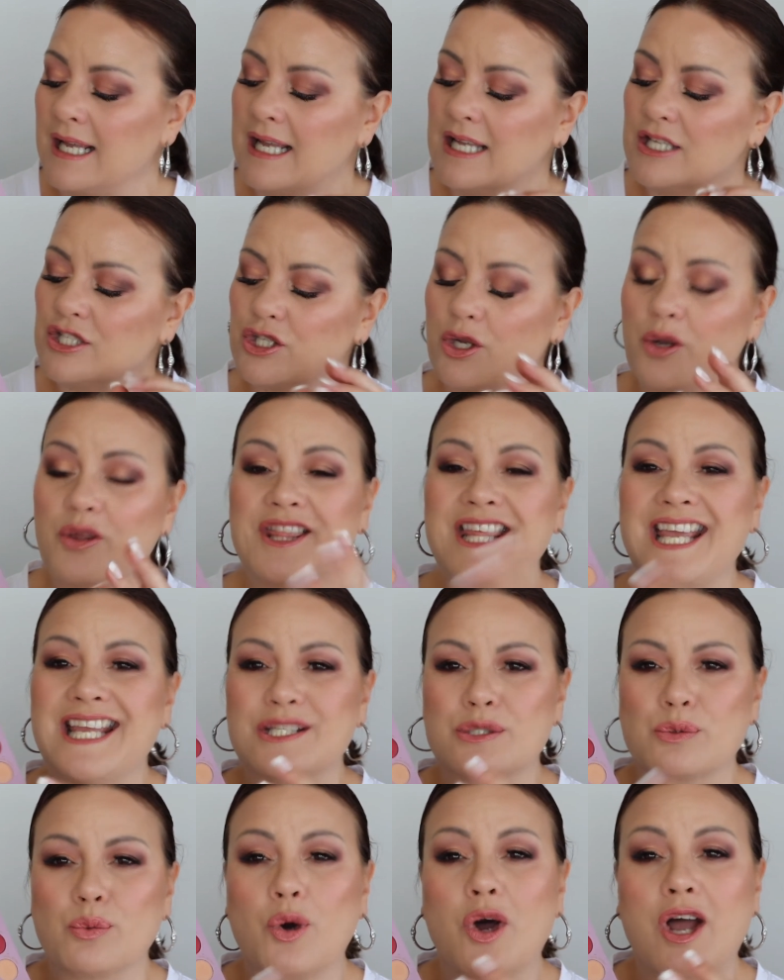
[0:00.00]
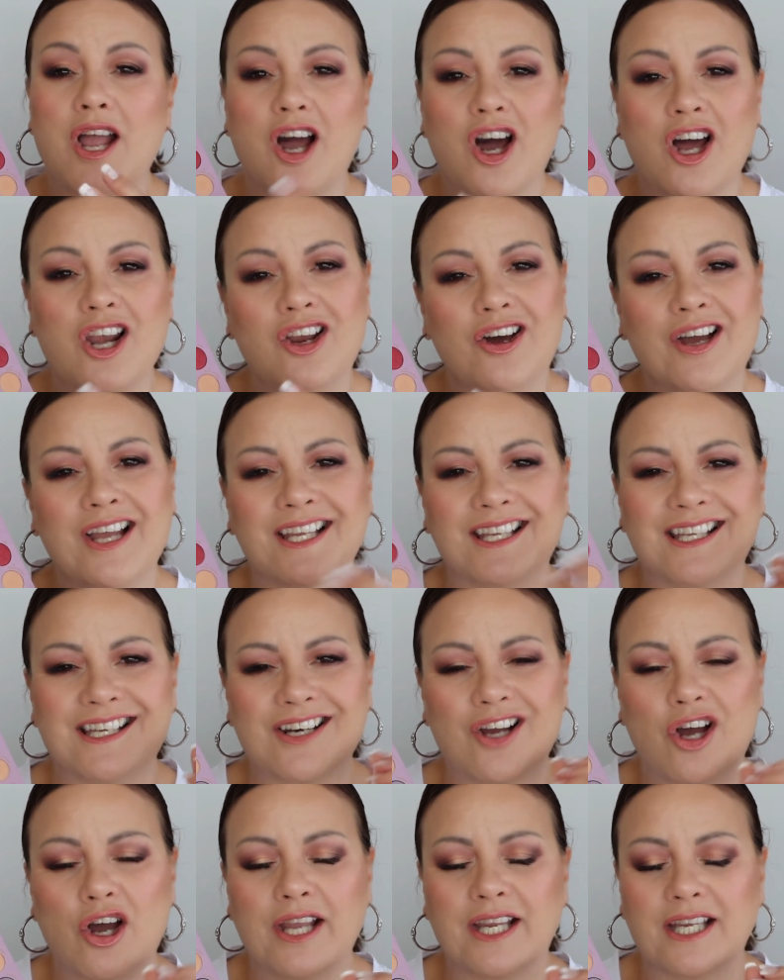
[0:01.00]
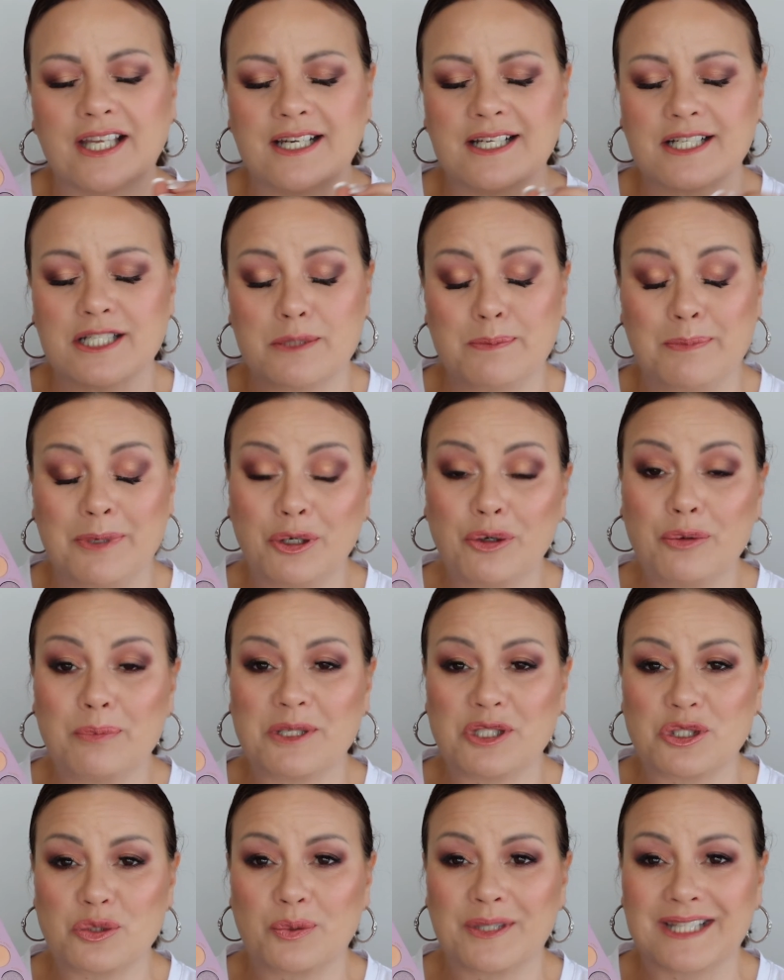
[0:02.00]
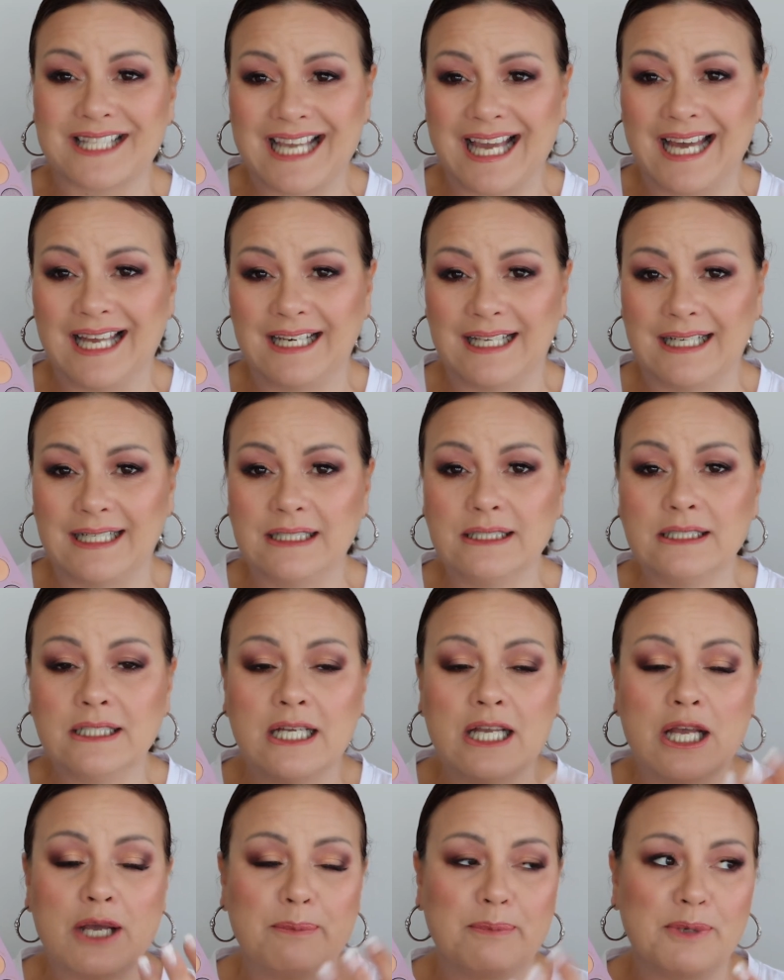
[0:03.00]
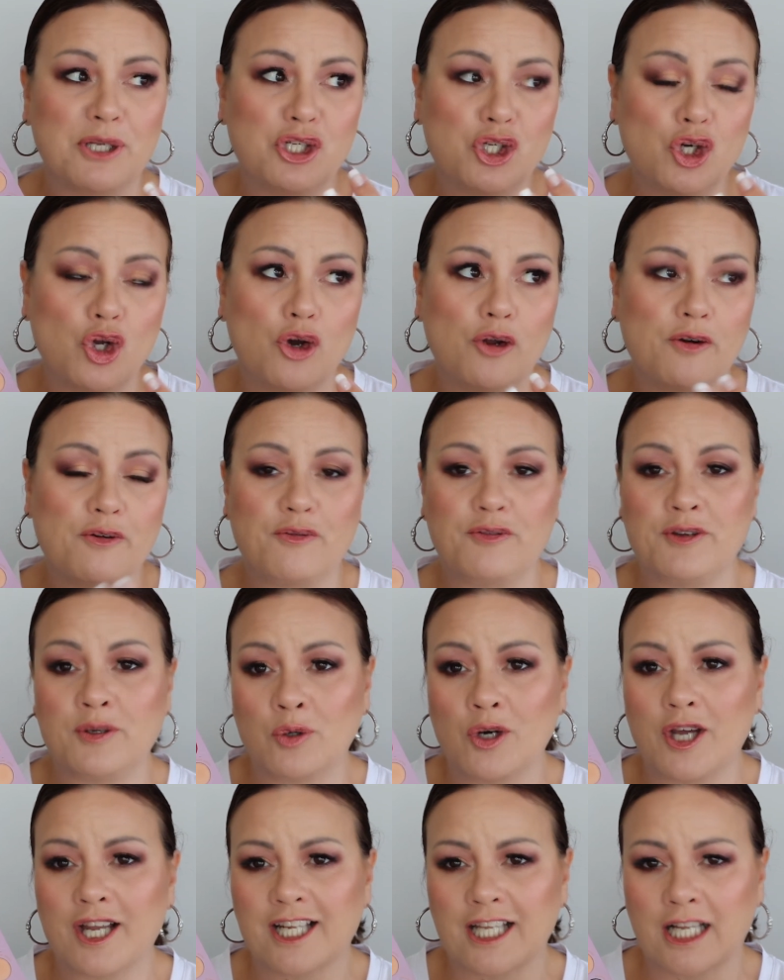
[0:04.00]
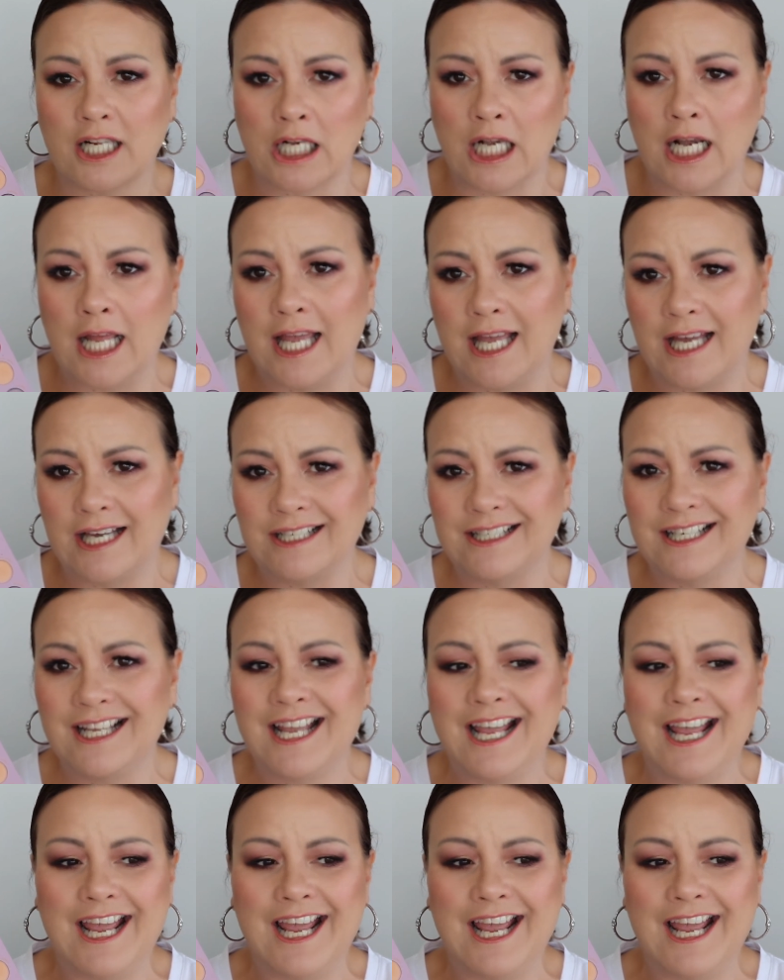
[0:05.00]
So that's why I like it. I can experiment with colour but not feel like a clown.